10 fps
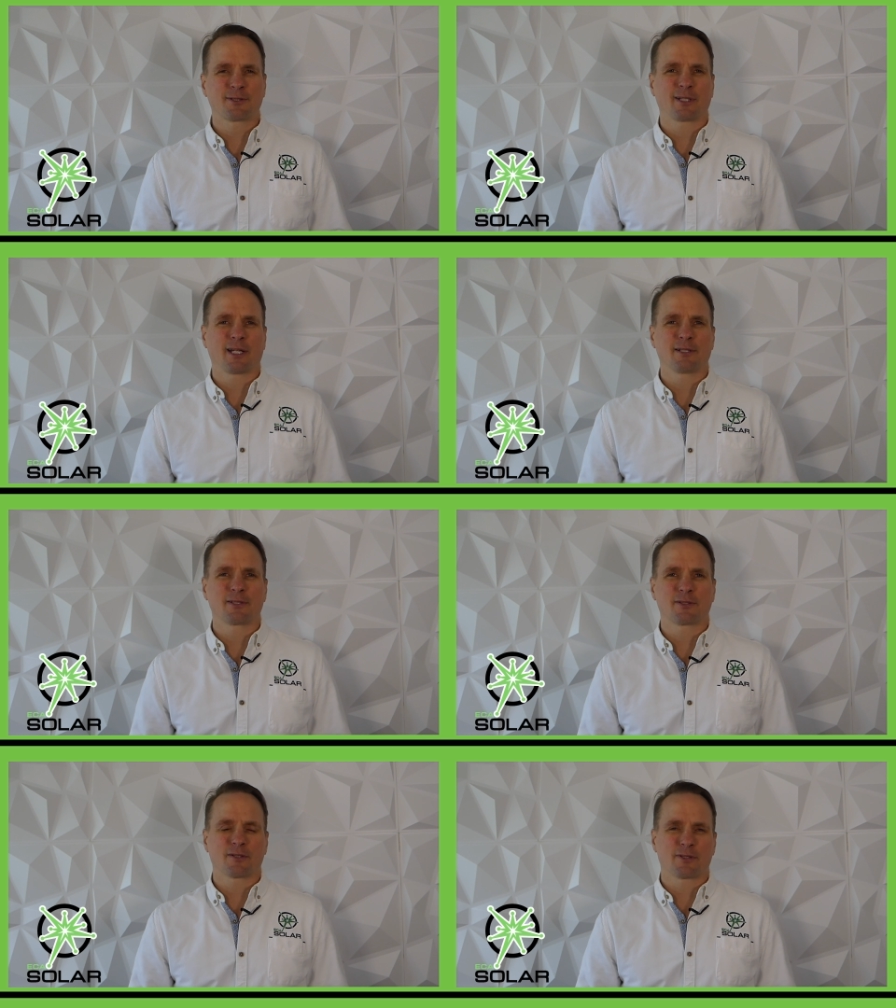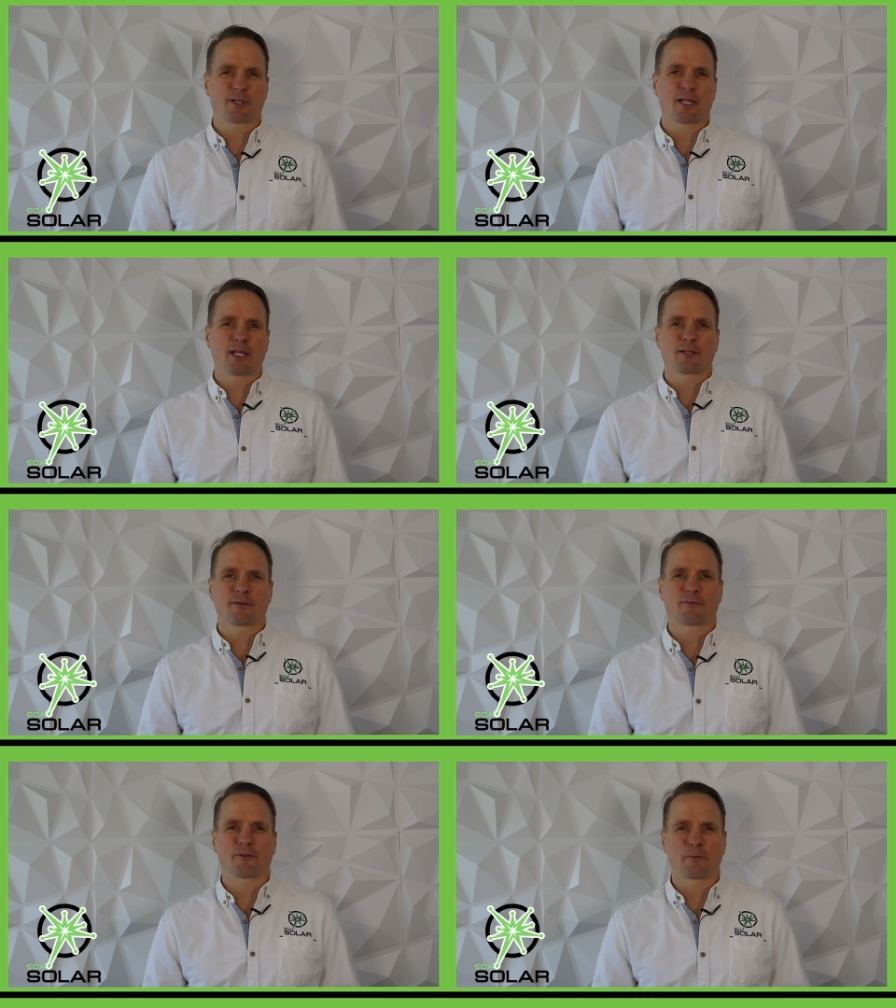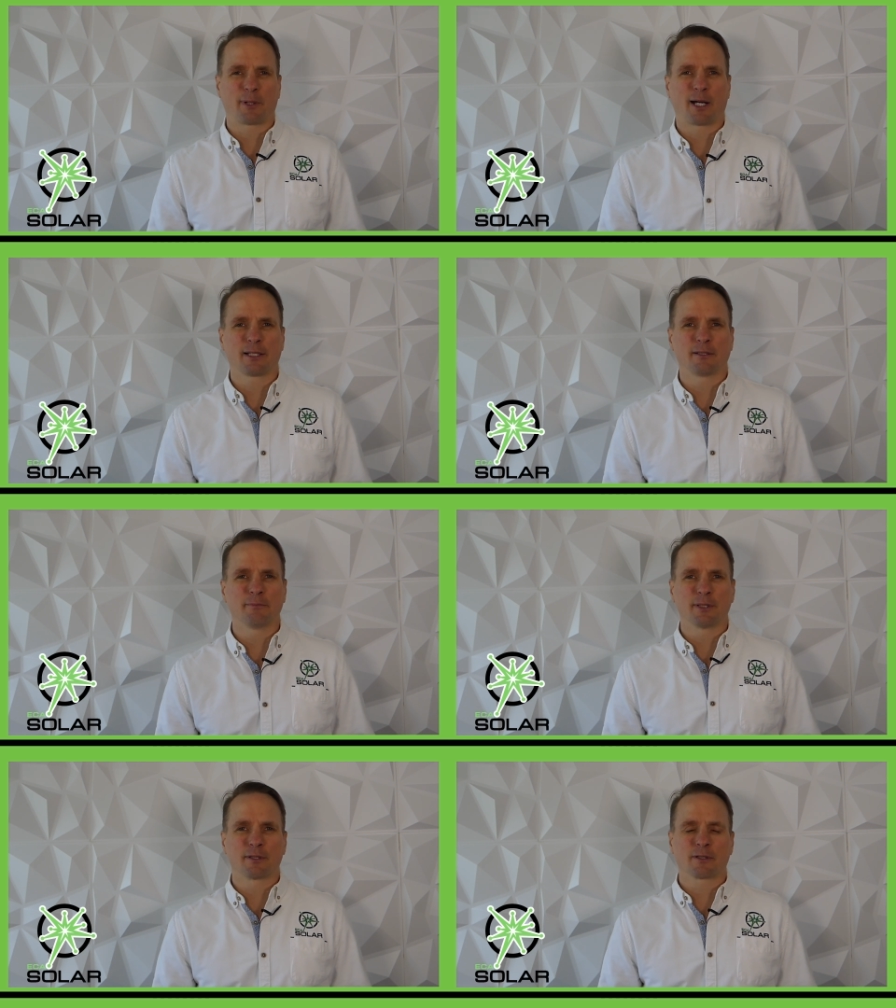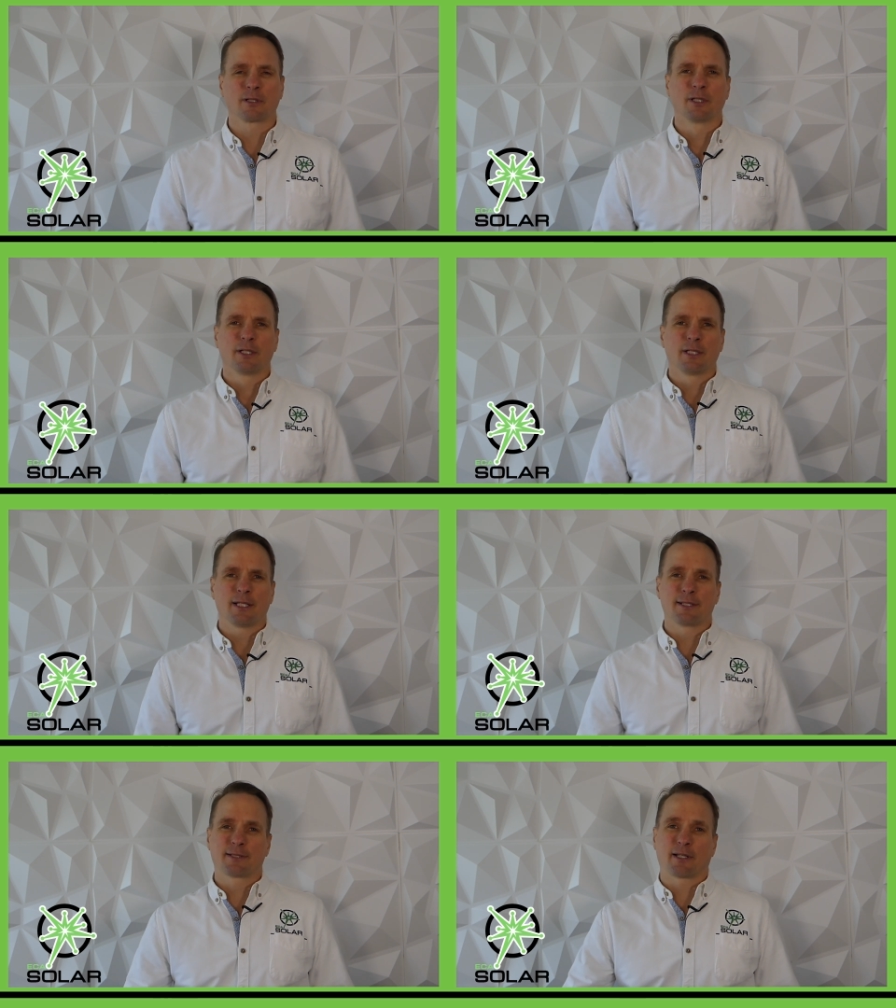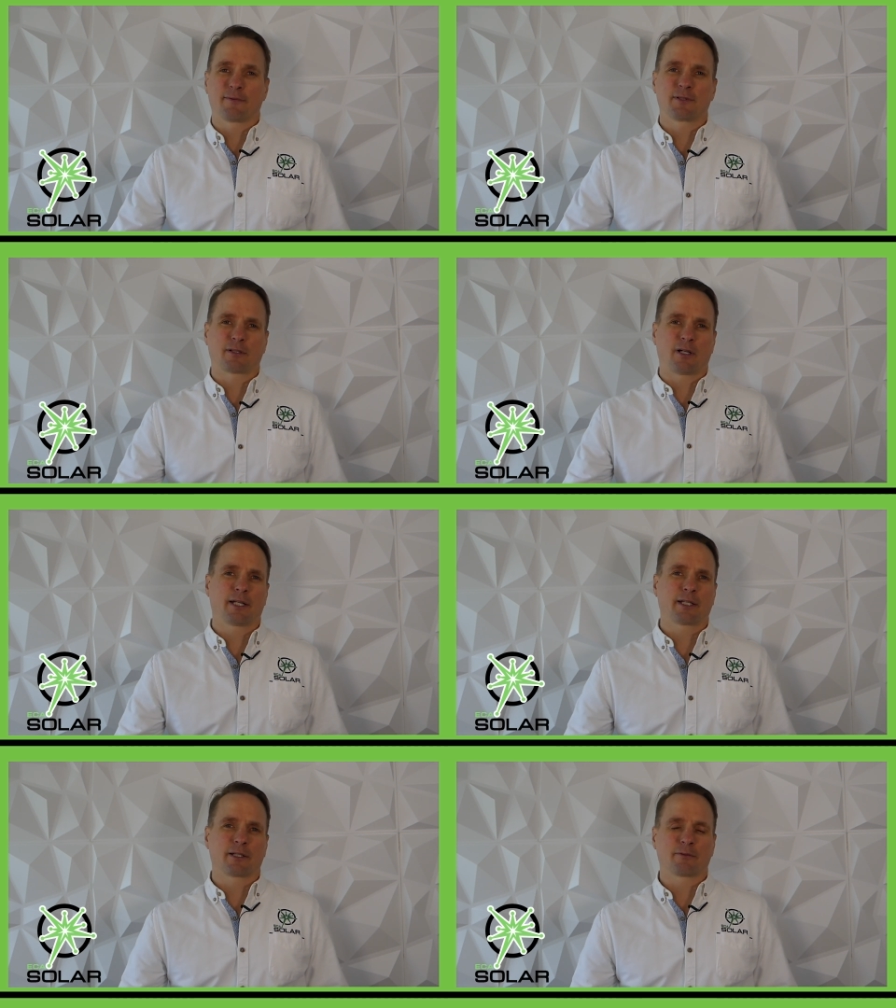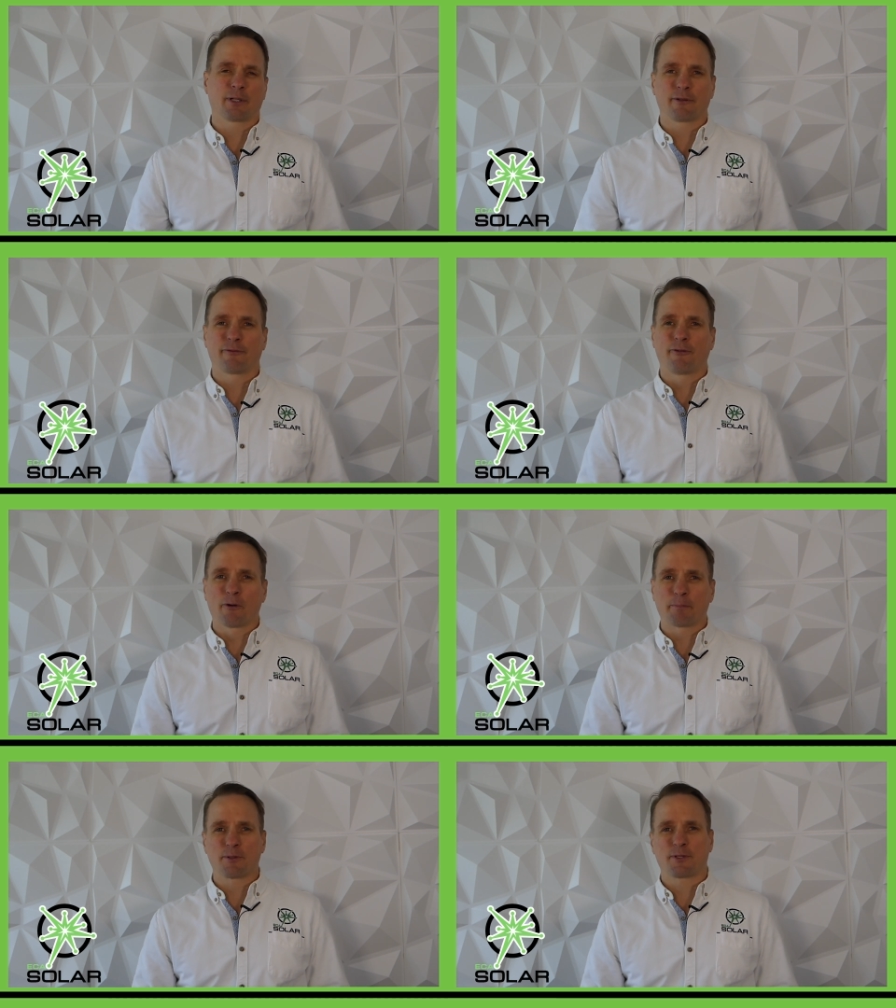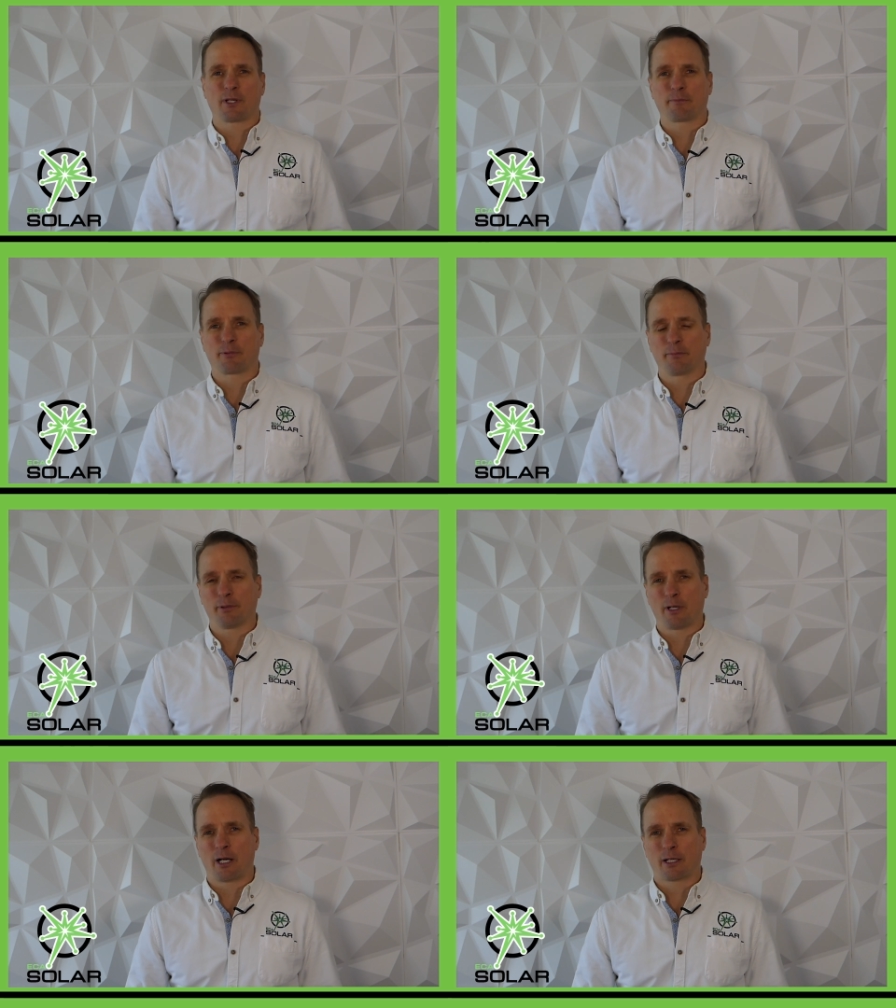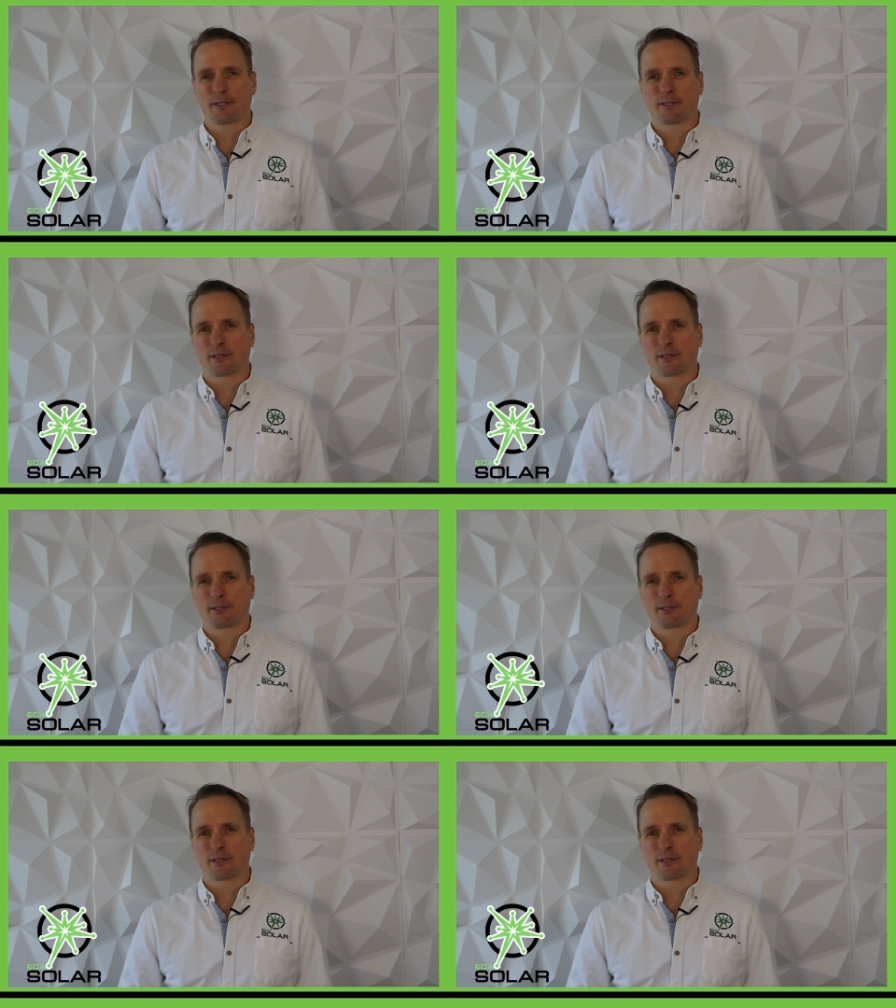changed is they're saying for behind the meter, instead of declining at a rate of 4% per block, it's